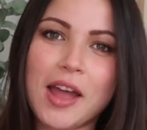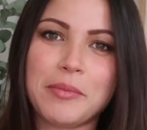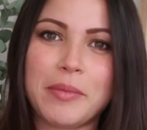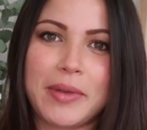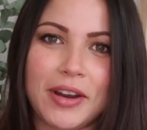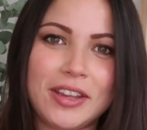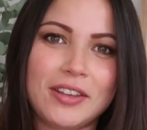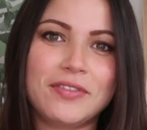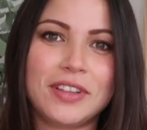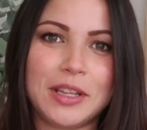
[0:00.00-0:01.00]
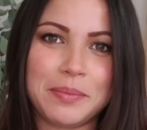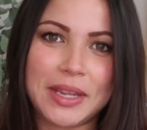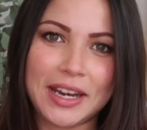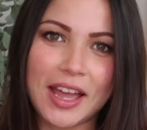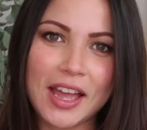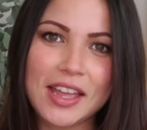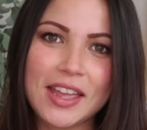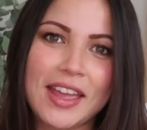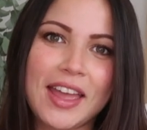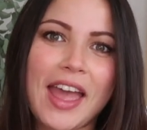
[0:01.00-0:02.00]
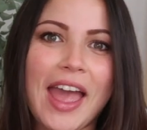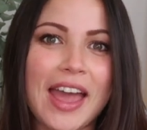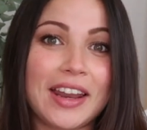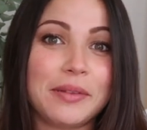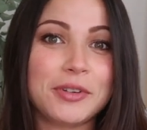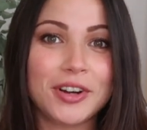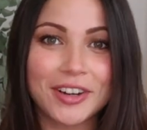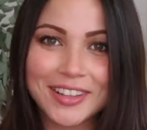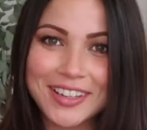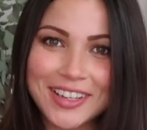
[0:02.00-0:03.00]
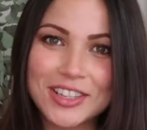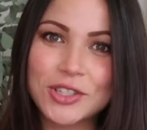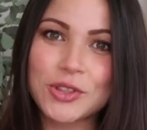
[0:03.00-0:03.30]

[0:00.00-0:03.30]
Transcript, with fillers: I'm American Filipina, and I'm currently